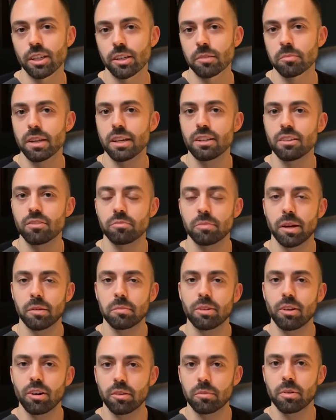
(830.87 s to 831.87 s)
Like many of my
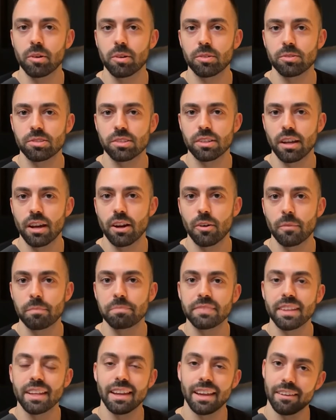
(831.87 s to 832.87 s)
blog posts now
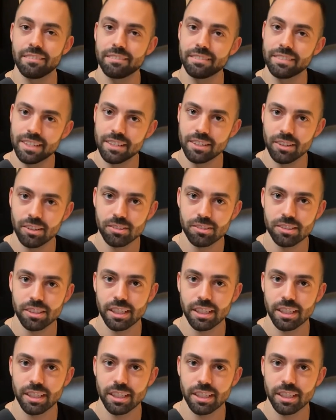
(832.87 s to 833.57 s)
have videos.